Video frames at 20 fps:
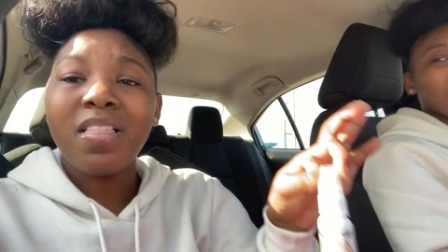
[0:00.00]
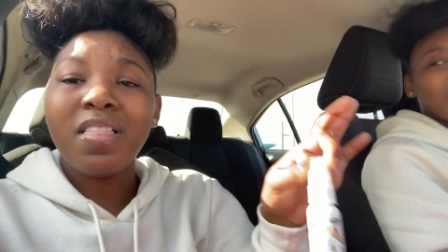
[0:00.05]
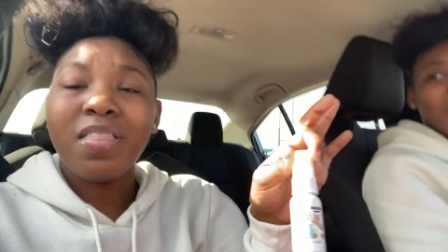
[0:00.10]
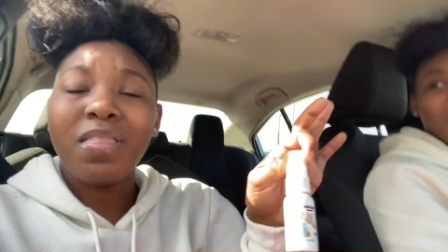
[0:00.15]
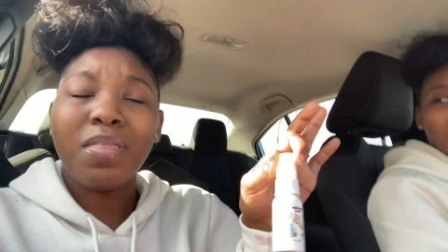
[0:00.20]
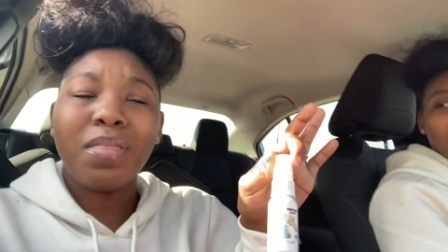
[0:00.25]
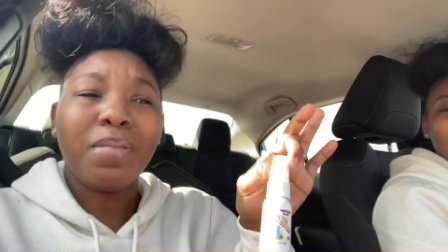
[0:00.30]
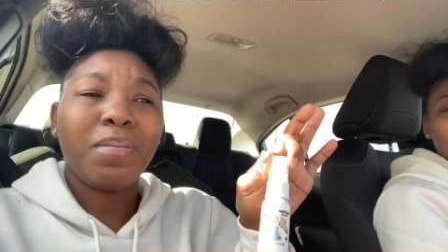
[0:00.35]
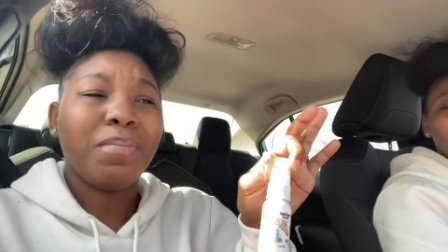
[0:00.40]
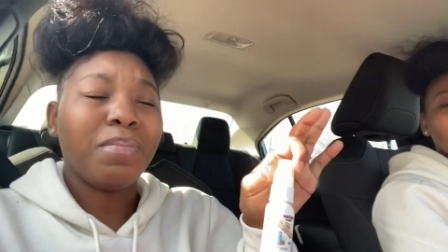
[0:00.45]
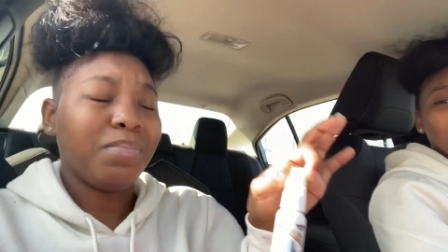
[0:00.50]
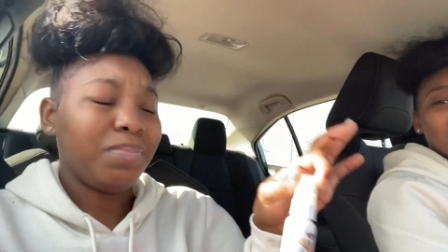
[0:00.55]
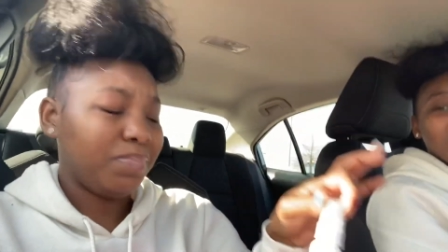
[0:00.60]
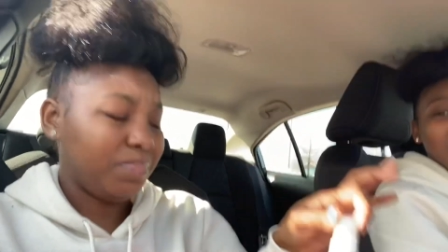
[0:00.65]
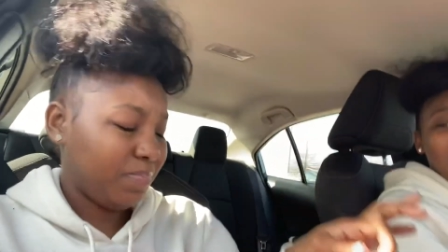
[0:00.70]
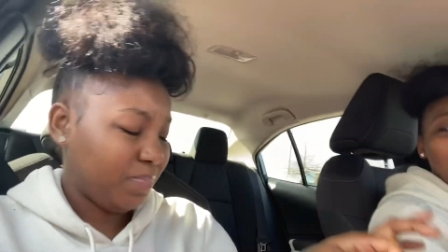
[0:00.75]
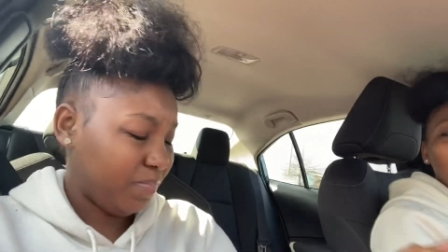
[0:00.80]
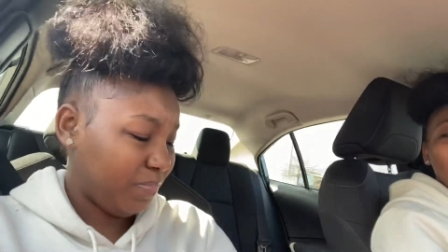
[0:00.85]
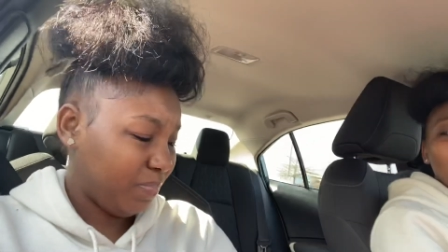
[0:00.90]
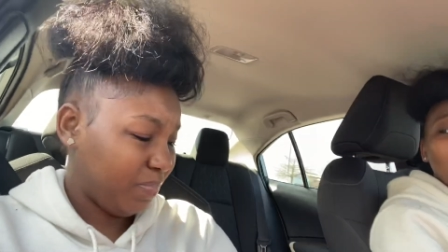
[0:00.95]
crack. This was
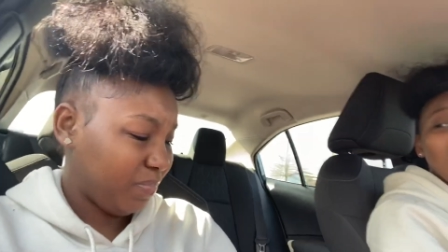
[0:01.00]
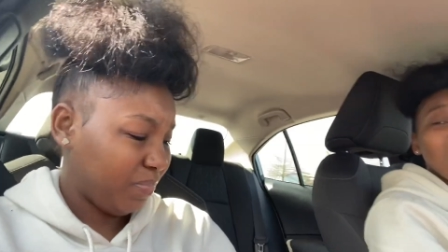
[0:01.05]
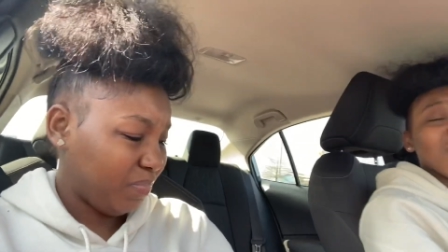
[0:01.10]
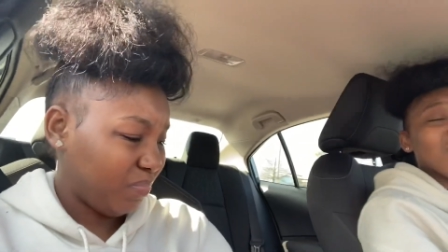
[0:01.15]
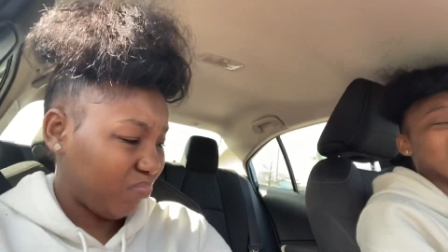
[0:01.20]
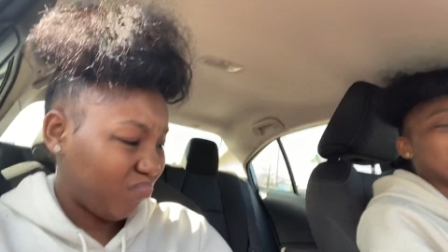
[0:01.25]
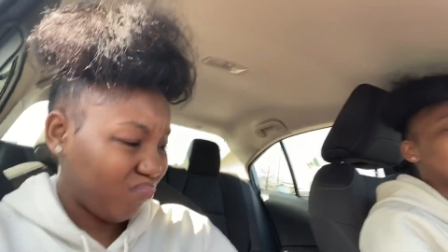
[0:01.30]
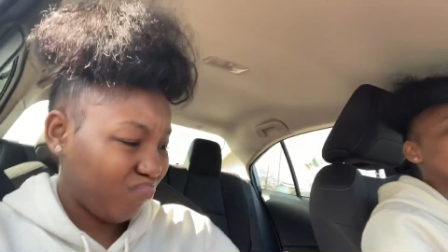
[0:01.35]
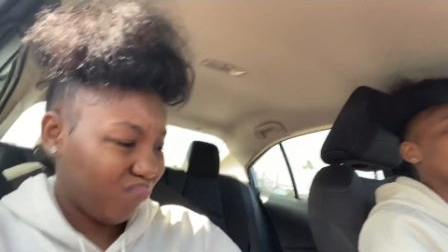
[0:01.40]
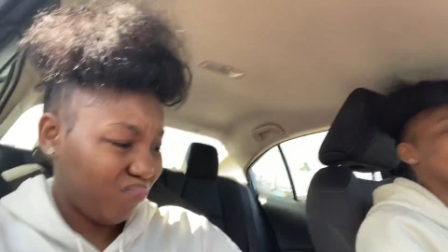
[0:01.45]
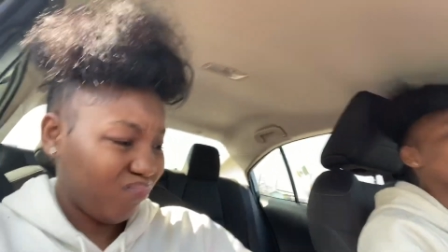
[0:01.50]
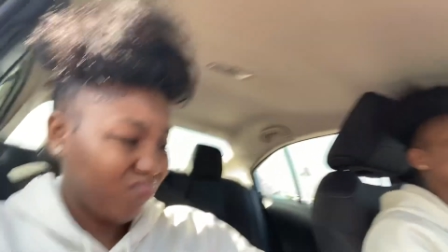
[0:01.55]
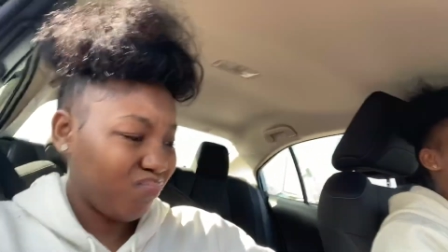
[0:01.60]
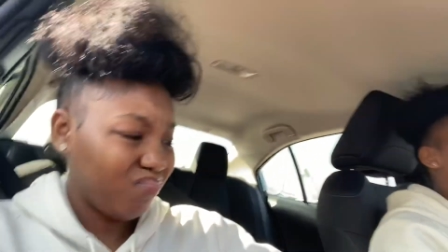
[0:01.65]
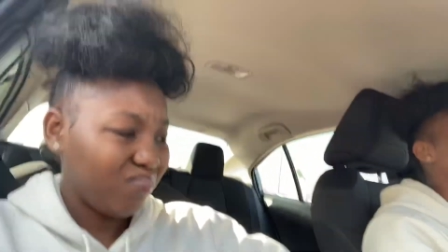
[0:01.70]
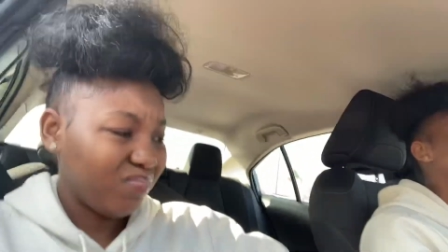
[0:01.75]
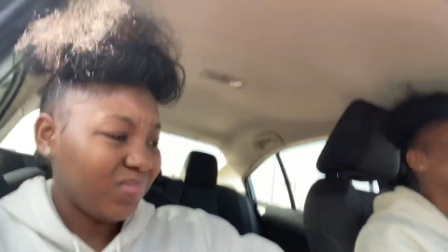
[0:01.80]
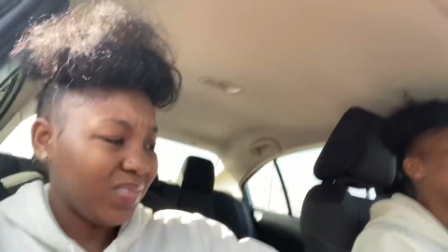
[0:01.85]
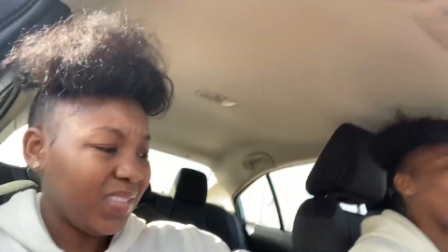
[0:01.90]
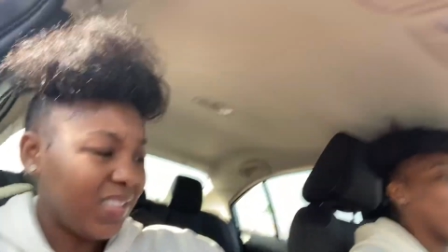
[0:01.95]
exactly what it
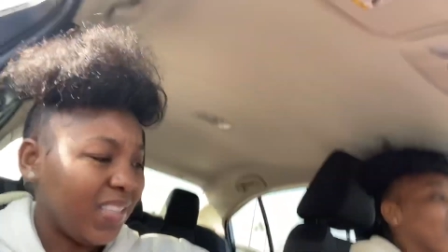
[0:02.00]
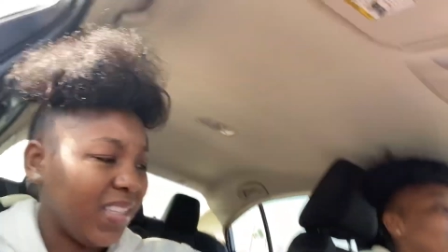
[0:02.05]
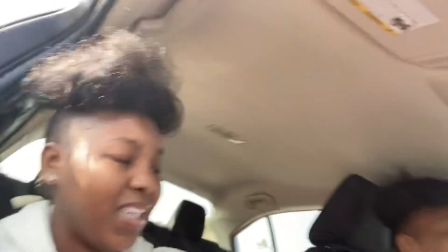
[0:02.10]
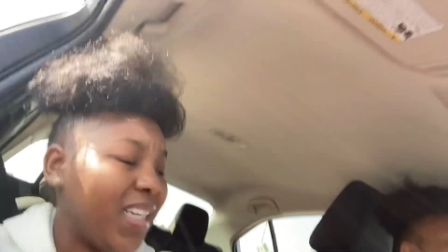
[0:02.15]
smelled like.